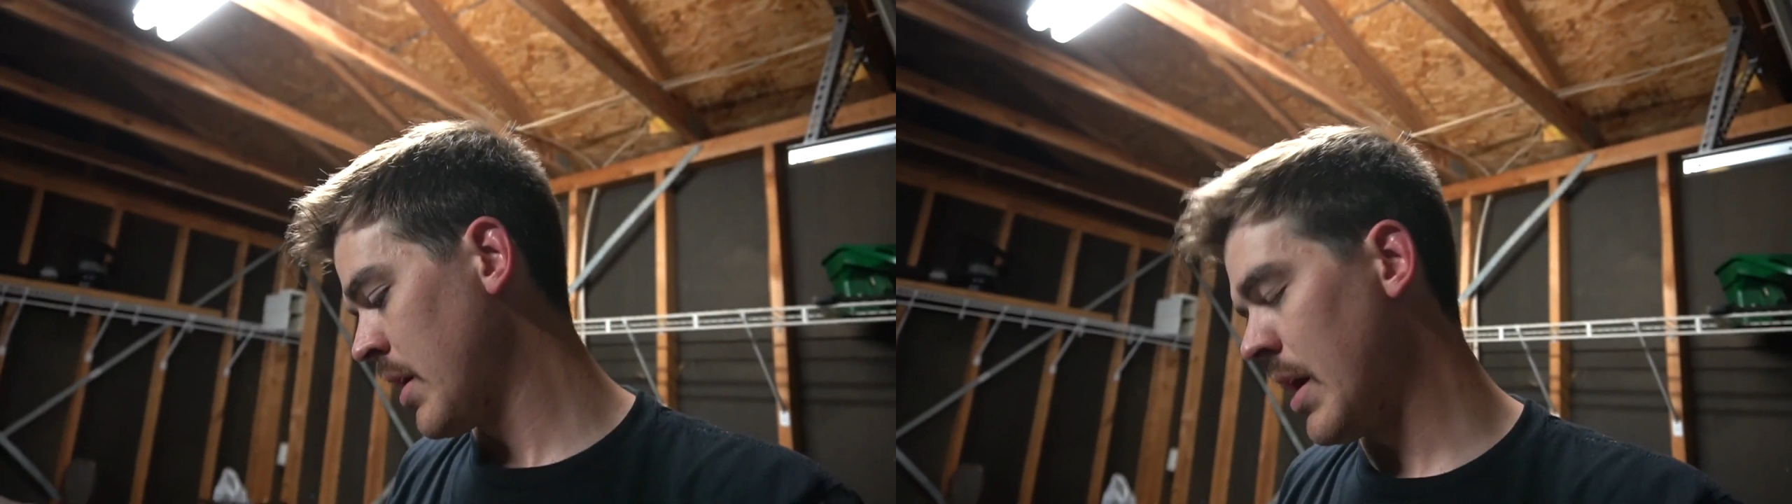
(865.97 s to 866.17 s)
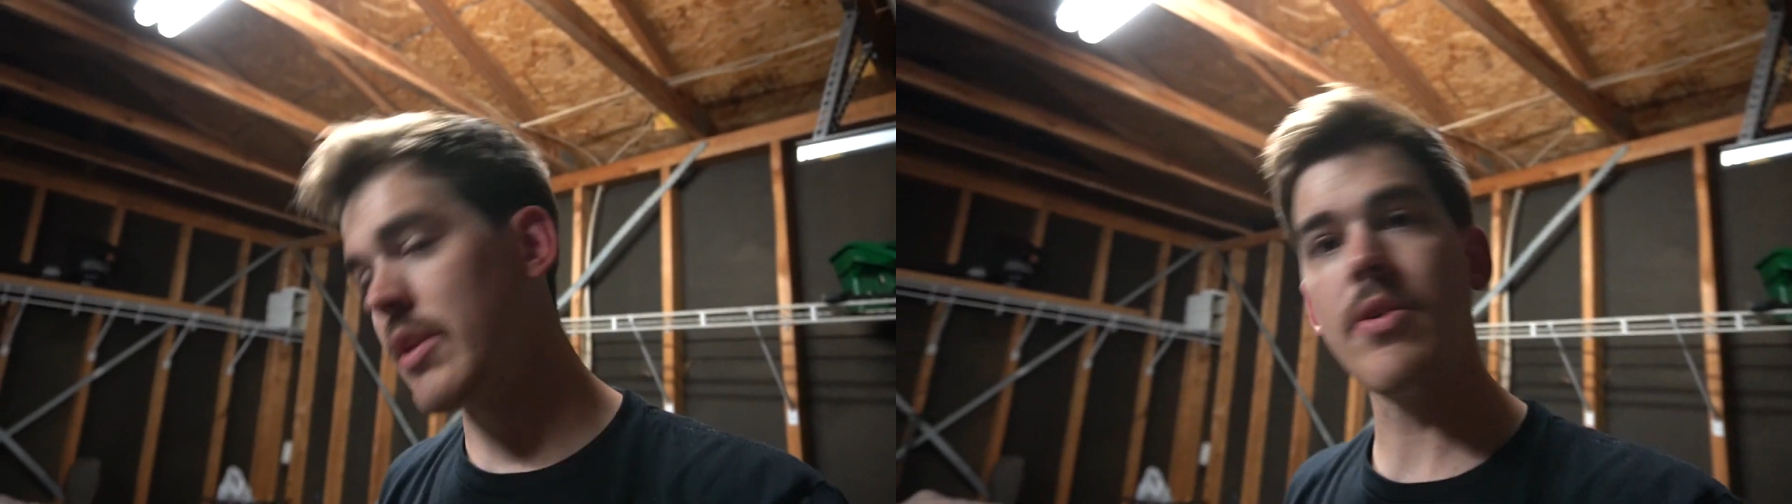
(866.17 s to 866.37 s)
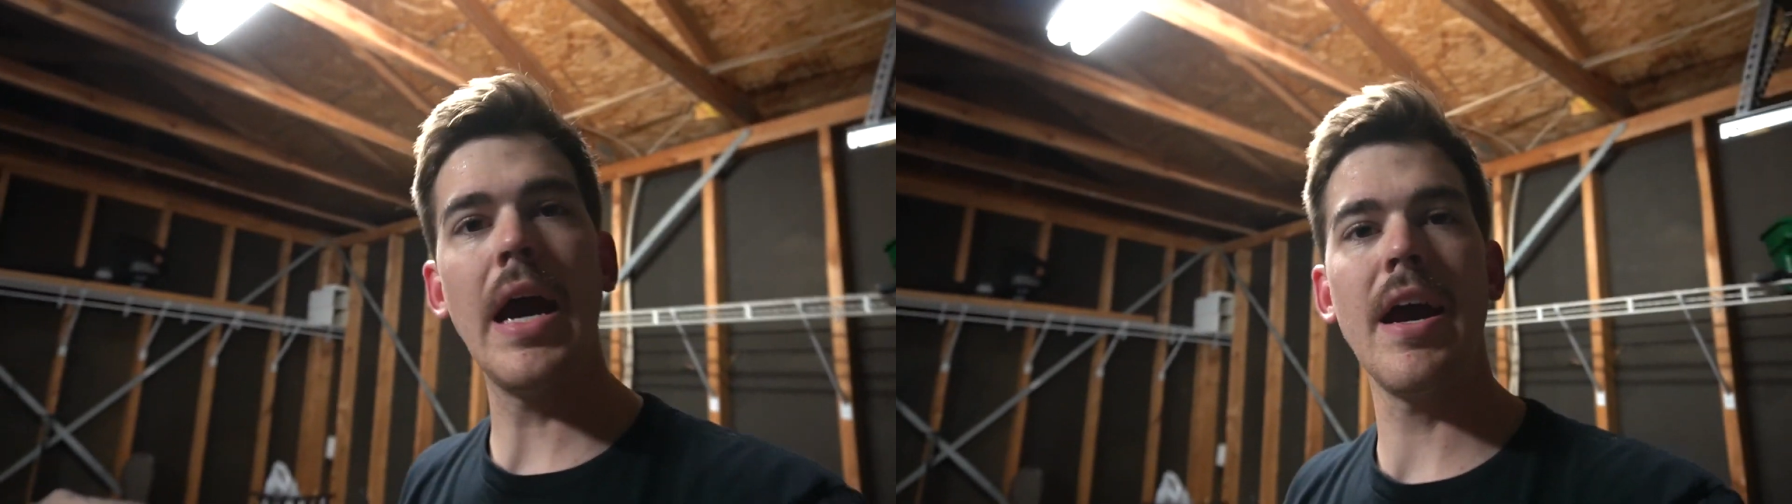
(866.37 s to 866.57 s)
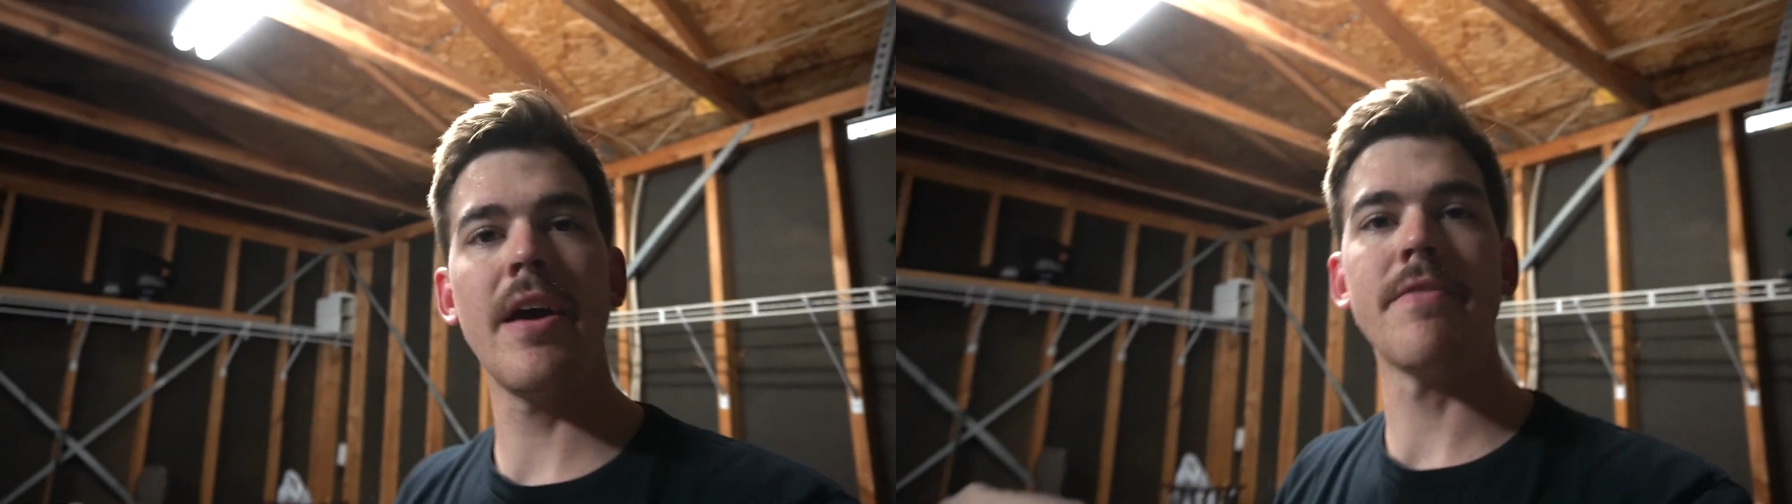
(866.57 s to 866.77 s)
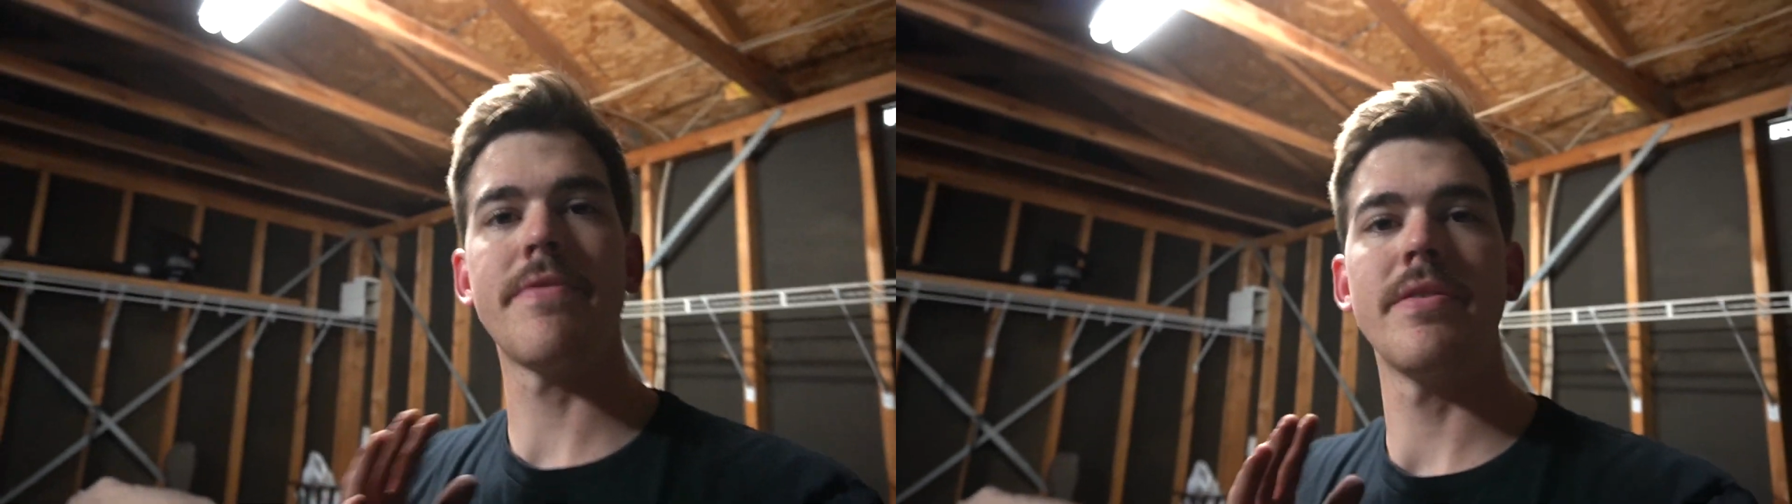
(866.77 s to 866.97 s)
and you
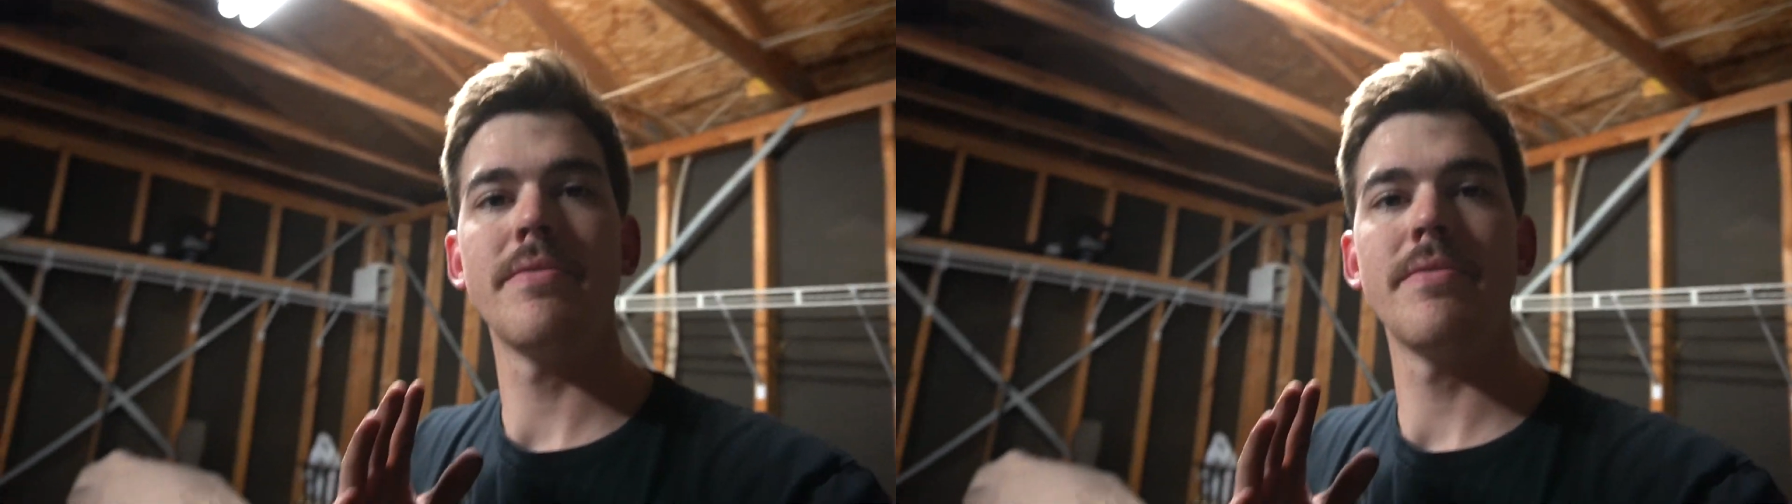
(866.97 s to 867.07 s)
have